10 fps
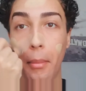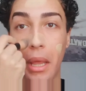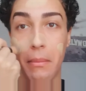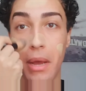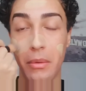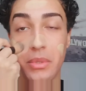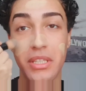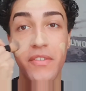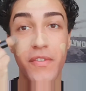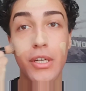Like mine was
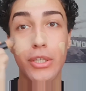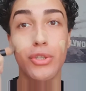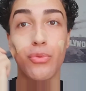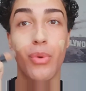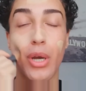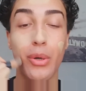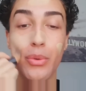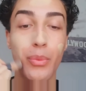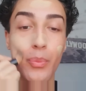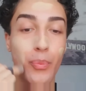the first row.